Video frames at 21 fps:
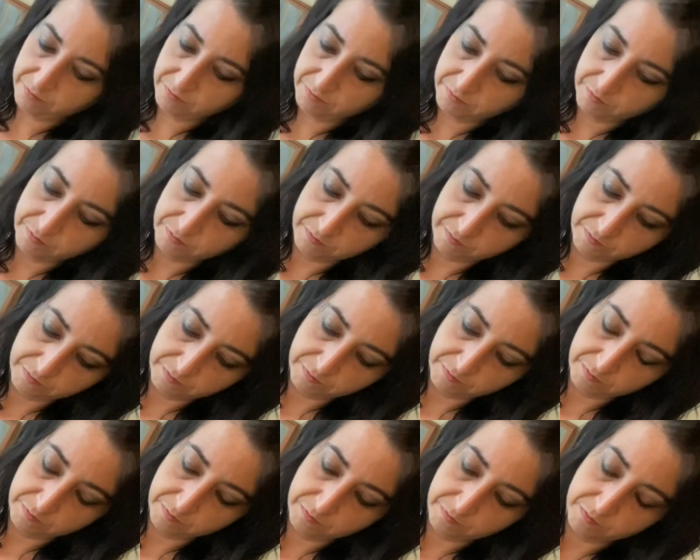
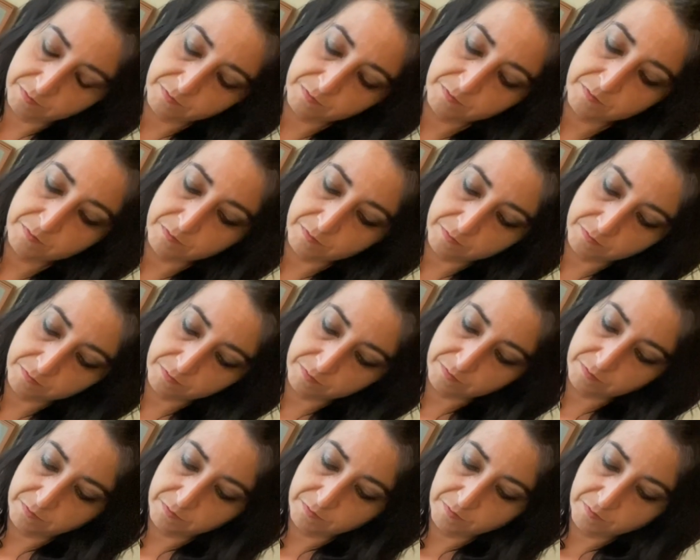(silence)